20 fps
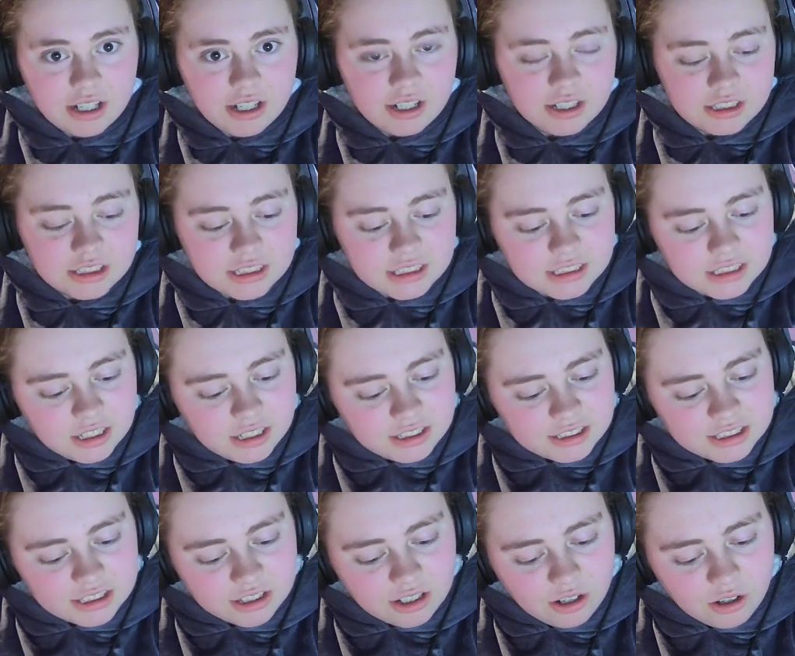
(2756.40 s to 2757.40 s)
Uh, she
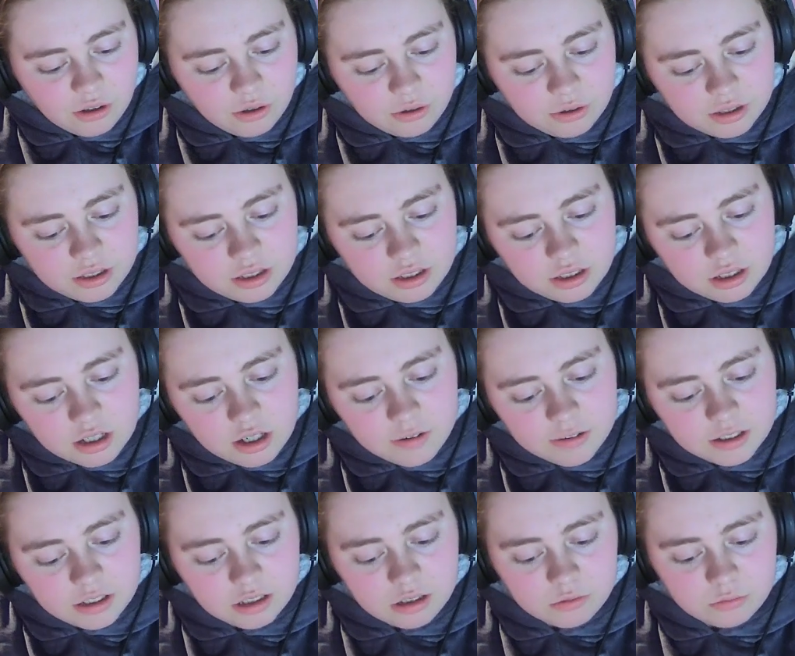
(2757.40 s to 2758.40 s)
turned to Cole. You're
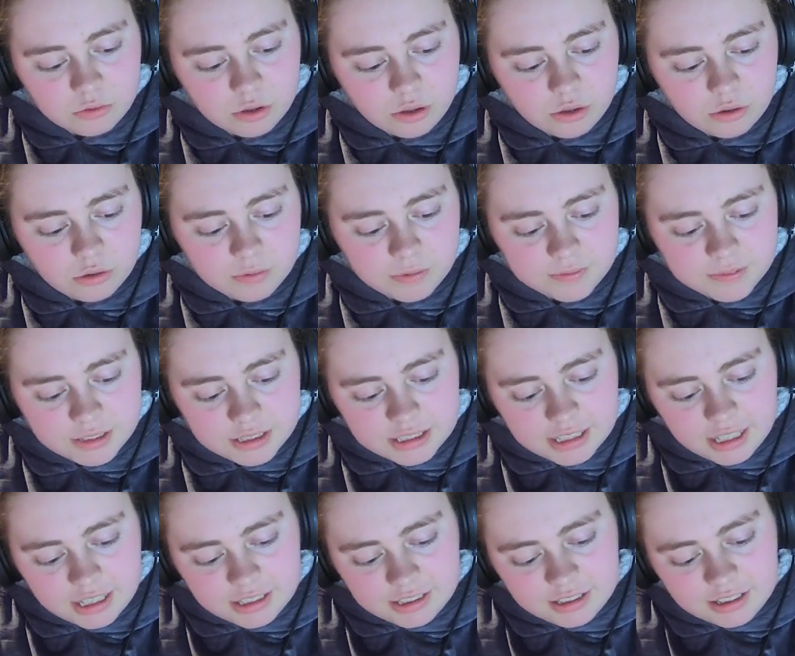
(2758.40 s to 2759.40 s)
going on the road with your
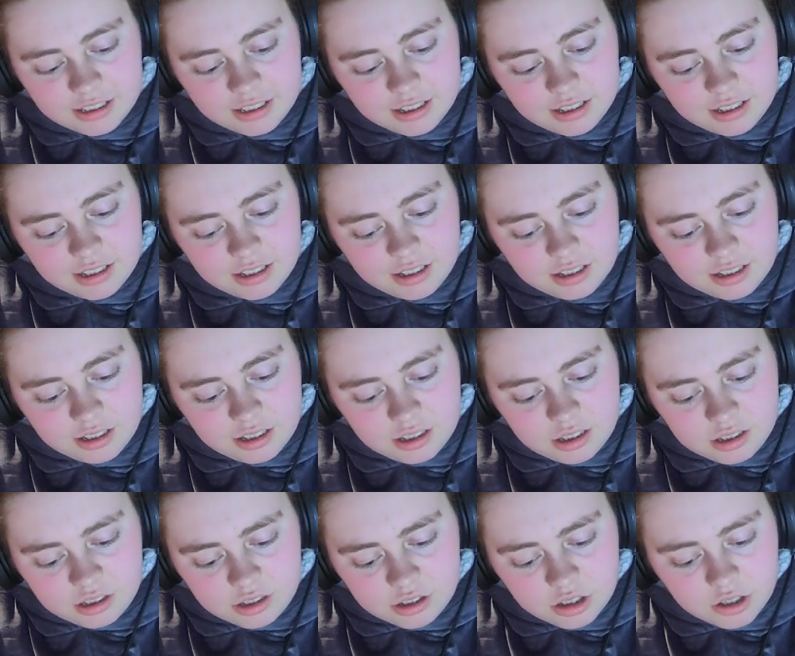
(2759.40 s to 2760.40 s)
dad.
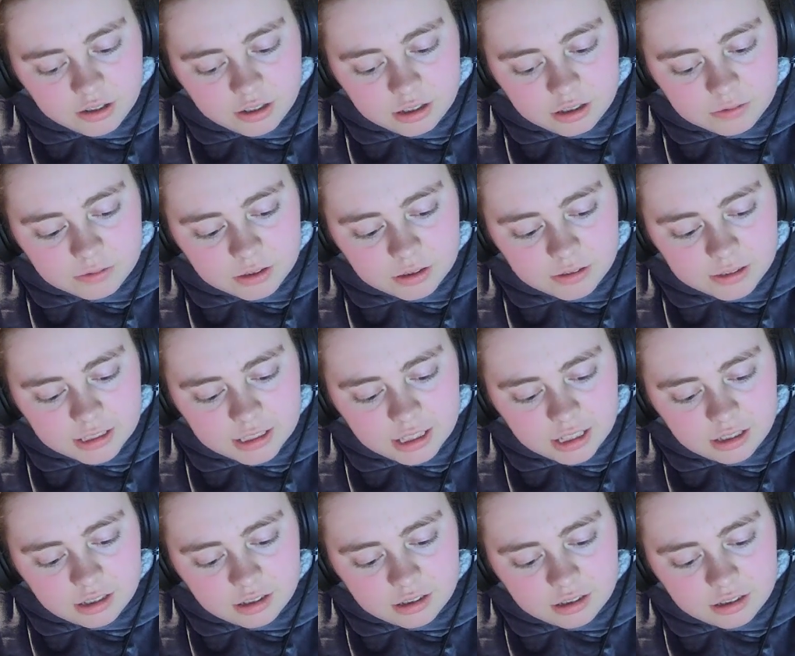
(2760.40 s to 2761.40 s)
You're going on the road with your
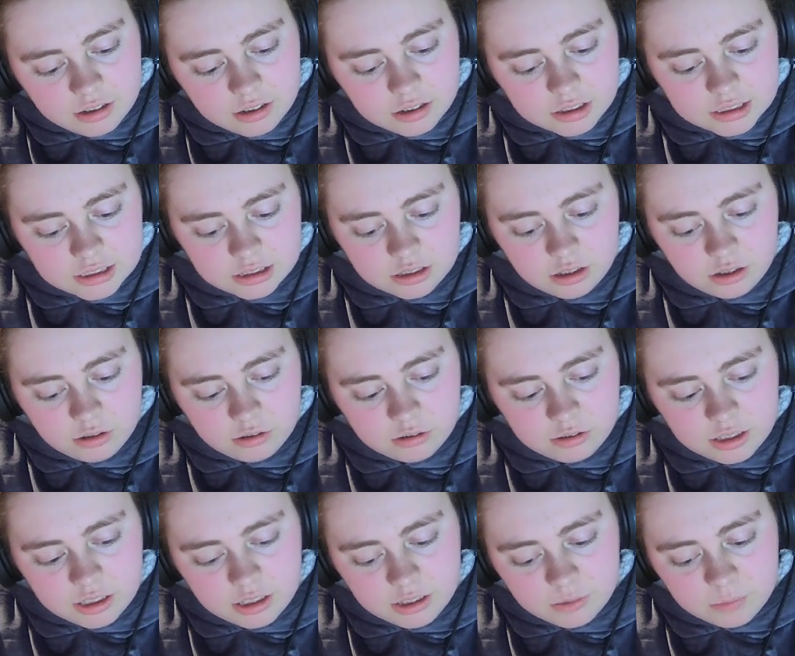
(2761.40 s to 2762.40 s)
dad? Lou looked at
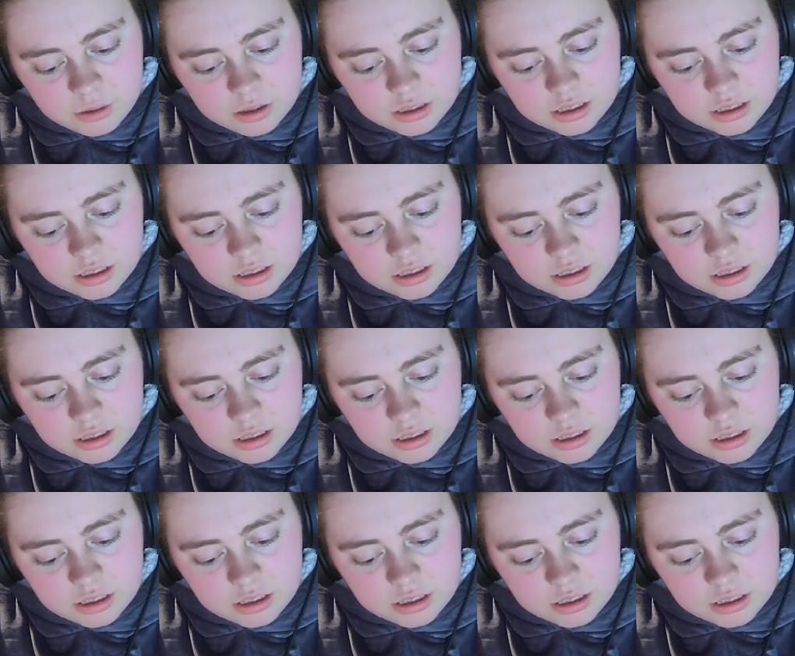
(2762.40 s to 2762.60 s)
Cole. He